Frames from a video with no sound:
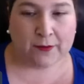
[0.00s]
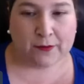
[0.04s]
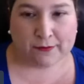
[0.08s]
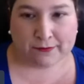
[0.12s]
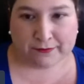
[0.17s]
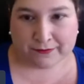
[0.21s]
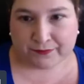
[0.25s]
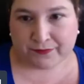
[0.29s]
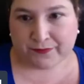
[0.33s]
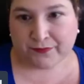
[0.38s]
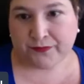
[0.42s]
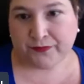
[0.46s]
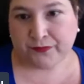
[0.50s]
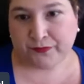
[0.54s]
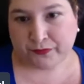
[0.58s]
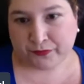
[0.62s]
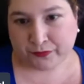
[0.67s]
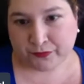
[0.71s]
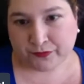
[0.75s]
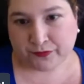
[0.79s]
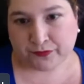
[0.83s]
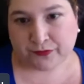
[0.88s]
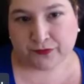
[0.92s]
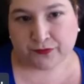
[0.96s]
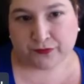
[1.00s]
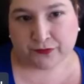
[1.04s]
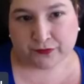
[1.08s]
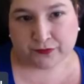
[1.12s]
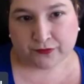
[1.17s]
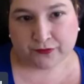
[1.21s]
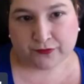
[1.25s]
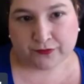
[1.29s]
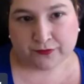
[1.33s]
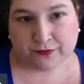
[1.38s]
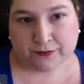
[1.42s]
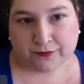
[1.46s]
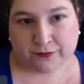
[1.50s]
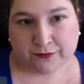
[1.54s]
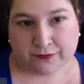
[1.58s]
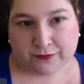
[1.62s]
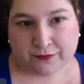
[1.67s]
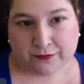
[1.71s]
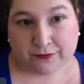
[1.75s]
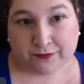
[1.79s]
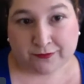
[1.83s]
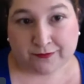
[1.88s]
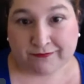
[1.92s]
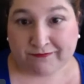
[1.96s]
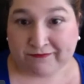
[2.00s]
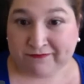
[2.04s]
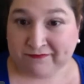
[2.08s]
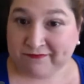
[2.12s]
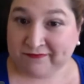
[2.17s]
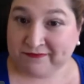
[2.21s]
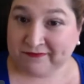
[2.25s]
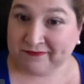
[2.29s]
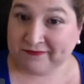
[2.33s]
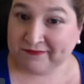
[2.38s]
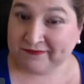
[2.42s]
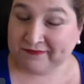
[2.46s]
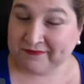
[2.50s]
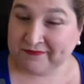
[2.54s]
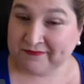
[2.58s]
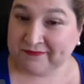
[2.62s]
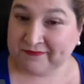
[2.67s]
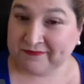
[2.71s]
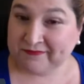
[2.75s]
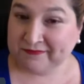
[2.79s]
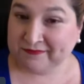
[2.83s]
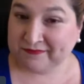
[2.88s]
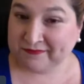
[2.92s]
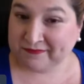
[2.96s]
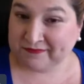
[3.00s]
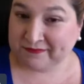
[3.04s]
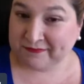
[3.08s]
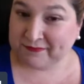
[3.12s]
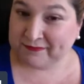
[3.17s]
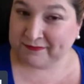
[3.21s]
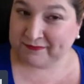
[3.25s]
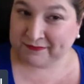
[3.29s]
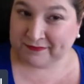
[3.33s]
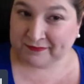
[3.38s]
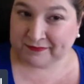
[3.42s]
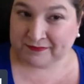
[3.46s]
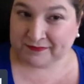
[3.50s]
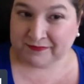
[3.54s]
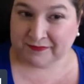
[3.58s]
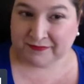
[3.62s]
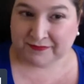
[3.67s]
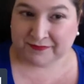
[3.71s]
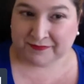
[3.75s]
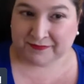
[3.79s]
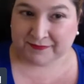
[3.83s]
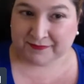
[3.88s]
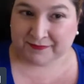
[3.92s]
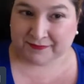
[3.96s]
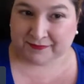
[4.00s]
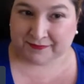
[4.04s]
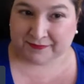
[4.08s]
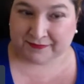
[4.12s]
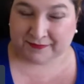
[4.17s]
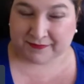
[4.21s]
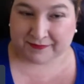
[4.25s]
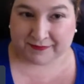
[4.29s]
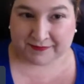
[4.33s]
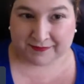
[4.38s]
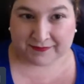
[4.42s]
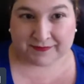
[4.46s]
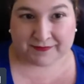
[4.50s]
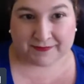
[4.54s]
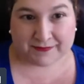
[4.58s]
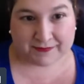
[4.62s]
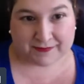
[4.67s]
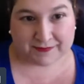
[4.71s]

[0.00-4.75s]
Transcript: No words are spoken by the person on screen.